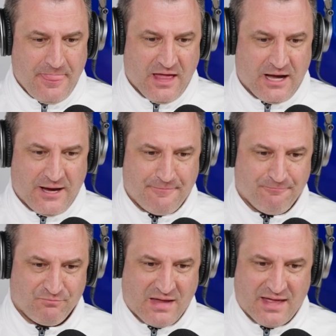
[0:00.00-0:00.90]

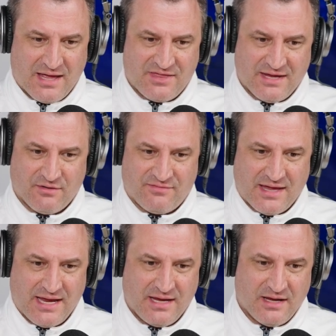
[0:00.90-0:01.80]
I think that
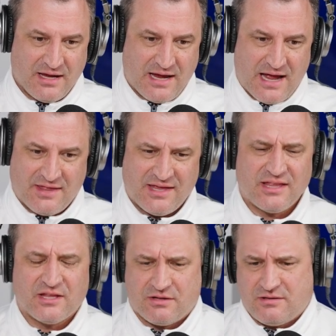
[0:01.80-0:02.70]
they I
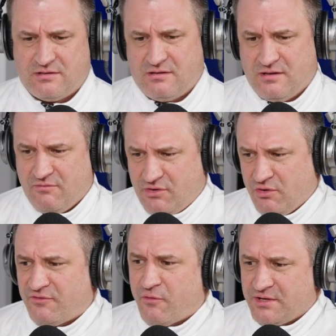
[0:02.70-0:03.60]
think that with
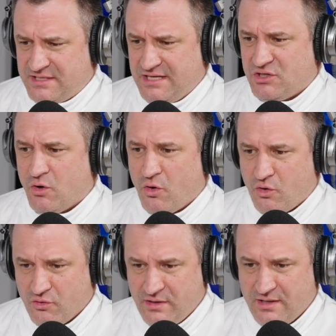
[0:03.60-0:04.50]
those four seeds
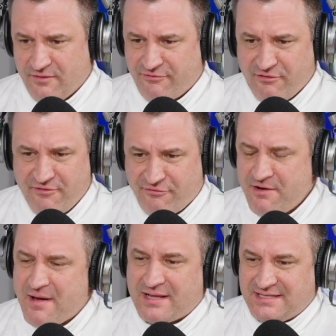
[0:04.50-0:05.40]
hold,
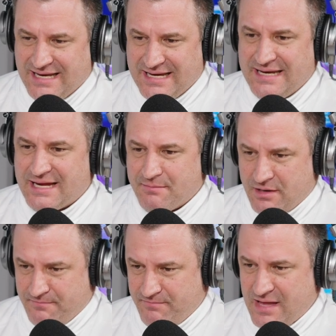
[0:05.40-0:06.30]
Fremont's the
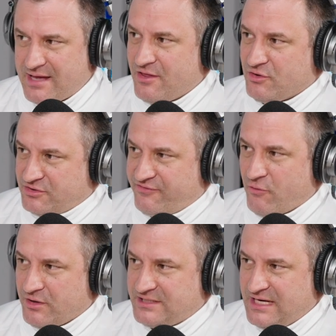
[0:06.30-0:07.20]
enigma out of those
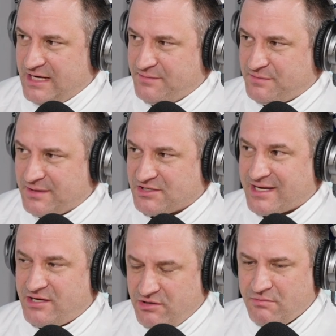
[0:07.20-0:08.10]
four teams, because
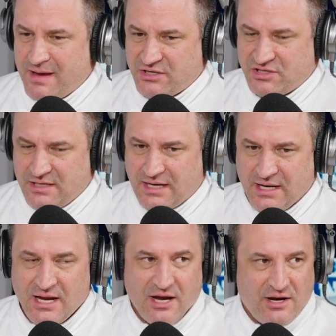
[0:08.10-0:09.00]
like you mentioned
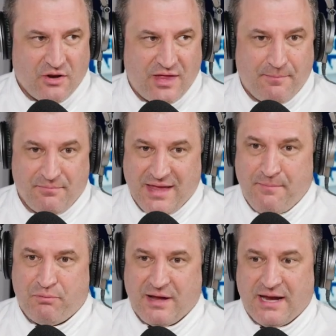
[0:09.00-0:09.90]
it, you know, they
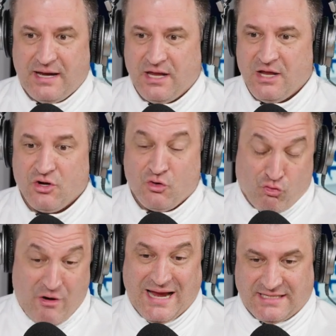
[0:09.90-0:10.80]
played
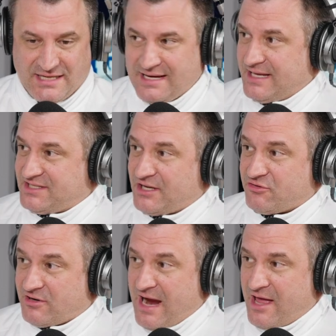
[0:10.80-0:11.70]
great against
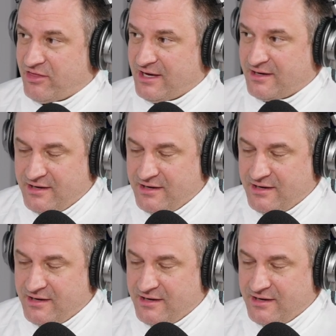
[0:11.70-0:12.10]
Central Catholic.